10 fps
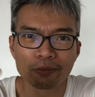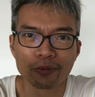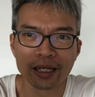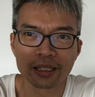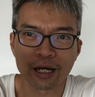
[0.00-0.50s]

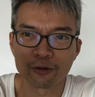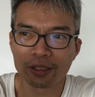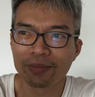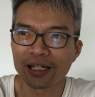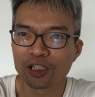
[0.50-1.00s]
when our
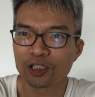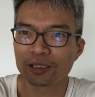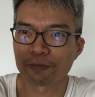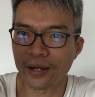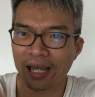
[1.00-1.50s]
REIT
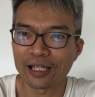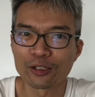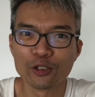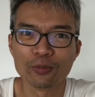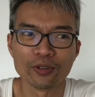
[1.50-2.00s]
managers buy
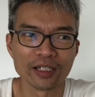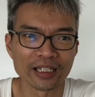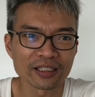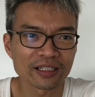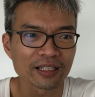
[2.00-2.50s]
new
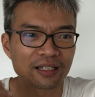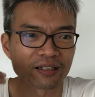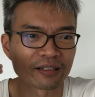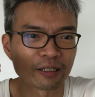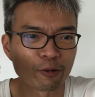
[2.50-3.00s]
buildings,
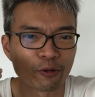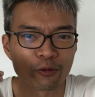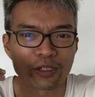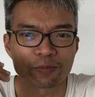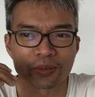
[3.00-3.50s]
there will
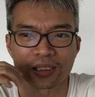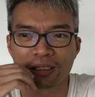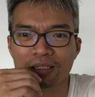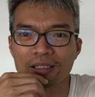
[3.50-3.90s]
always be